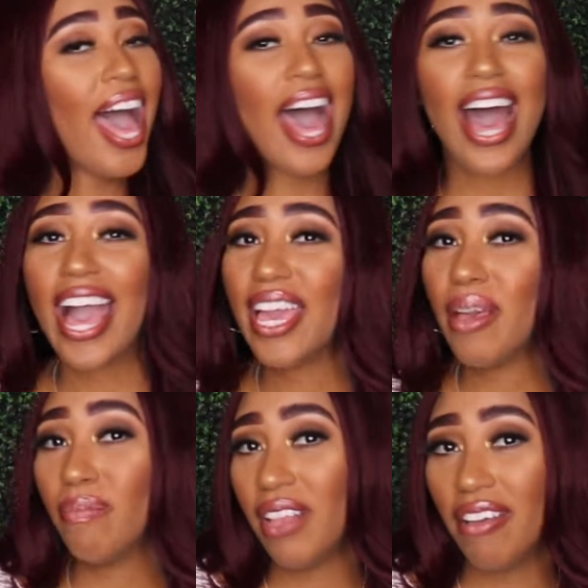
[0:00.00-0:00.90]
I
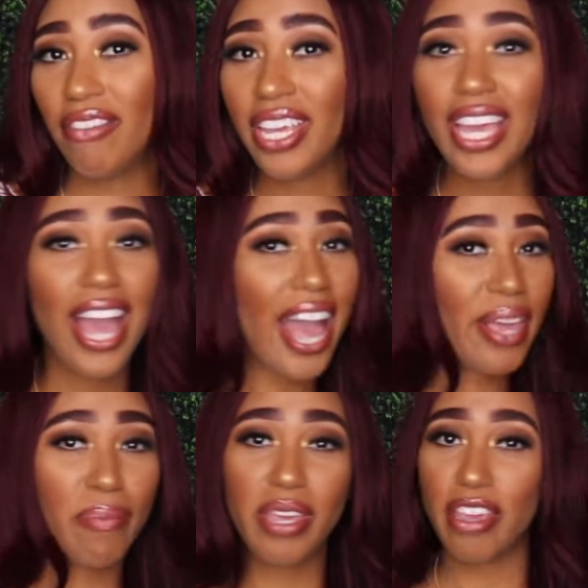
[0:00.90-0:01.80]
am loving it. I
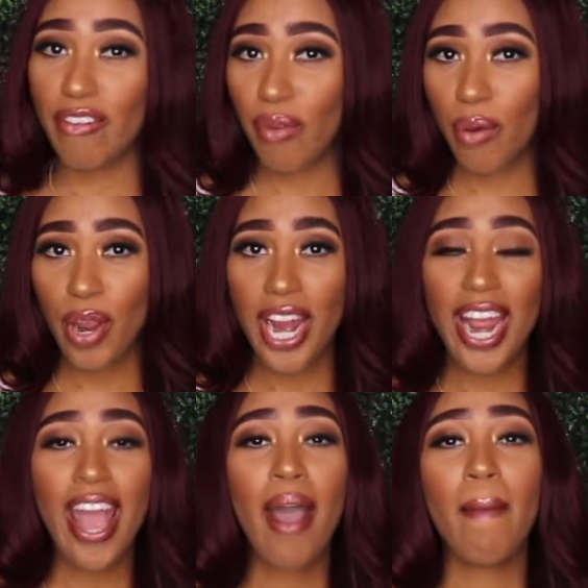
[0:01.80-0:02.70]
am here for it.
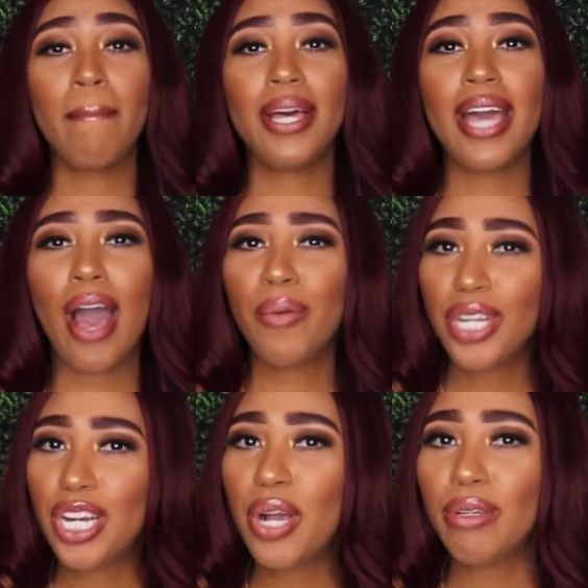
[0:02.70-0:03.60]
But I want
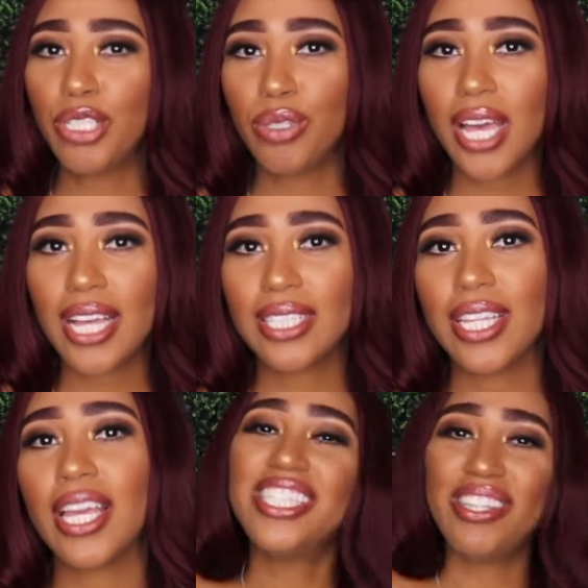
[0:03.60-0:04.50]
to know what you guys
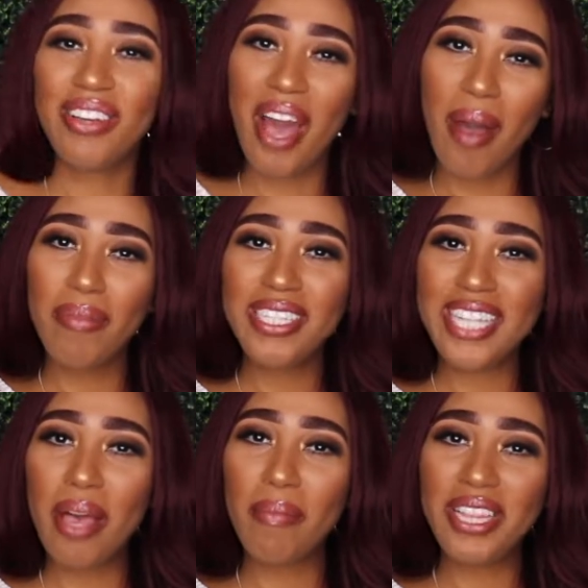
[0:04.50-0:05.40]
think. So comment
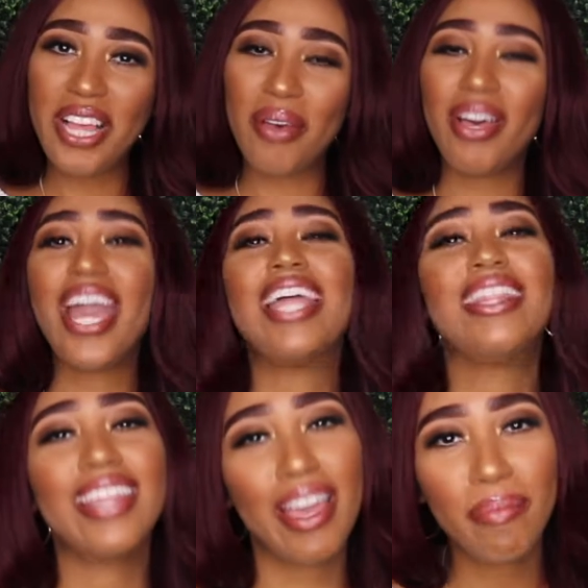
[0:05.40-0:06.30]
down below
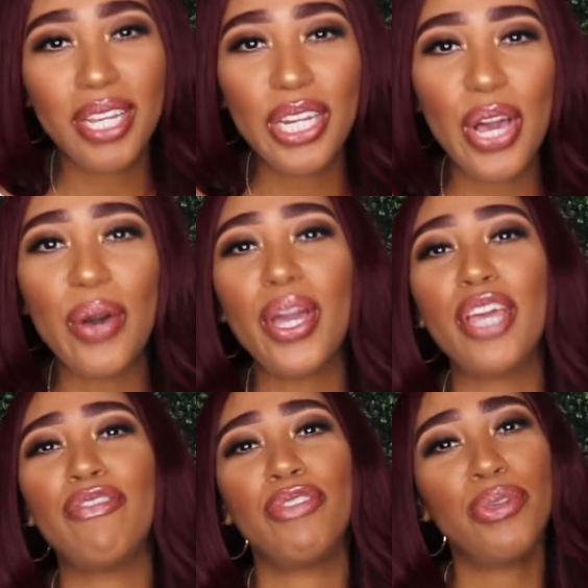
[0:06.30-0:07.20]
and let me know
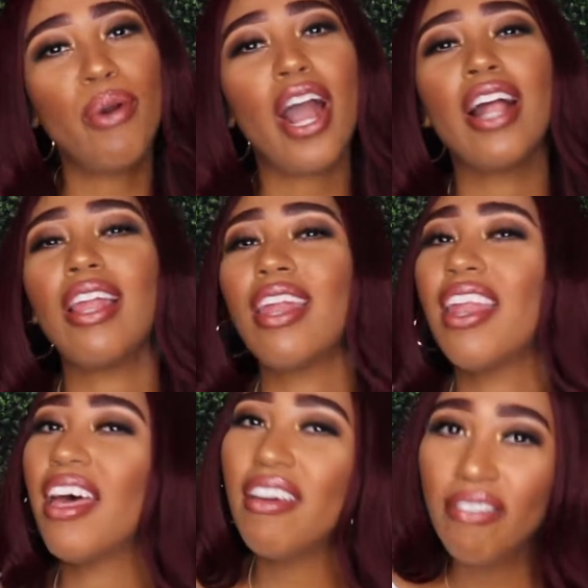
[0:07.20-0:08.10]
if you are
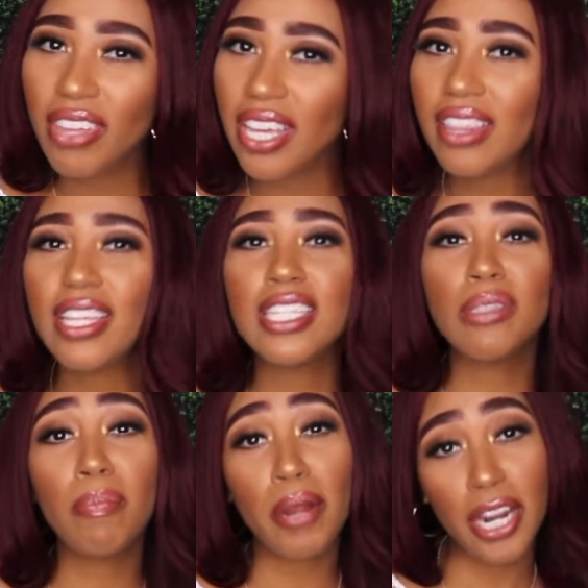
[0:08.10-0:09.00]
loving this
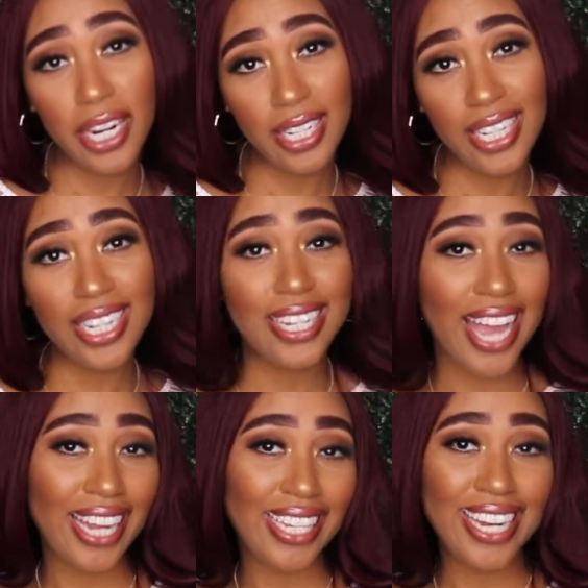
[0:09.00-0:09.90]
burgundy
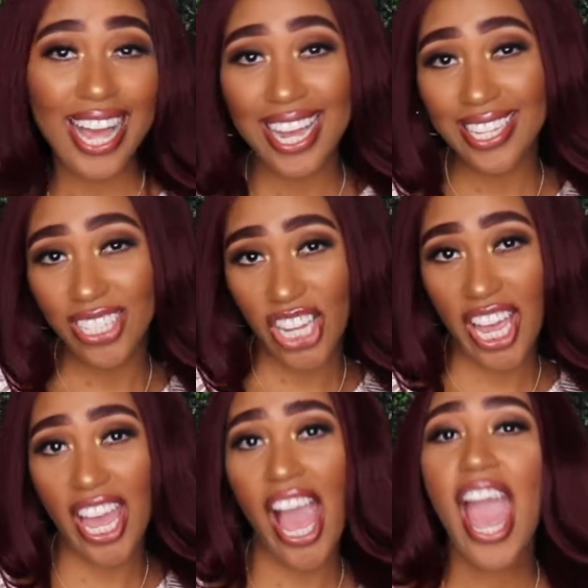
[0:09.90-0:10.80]

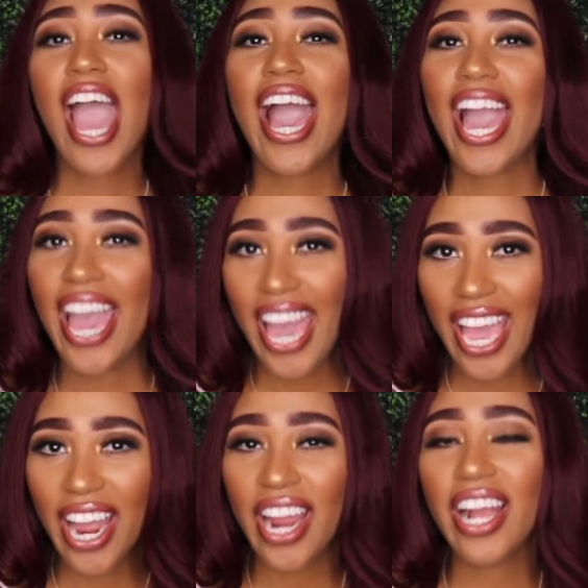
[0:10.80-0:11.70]
99J
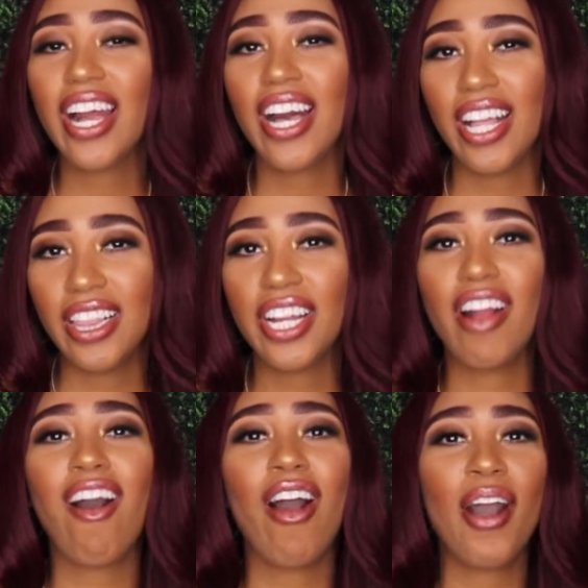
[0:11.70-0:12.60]
hair
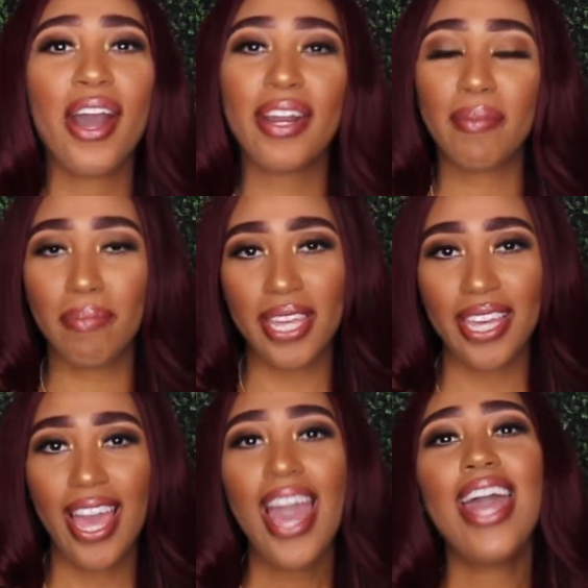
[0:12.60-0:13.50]
color on me.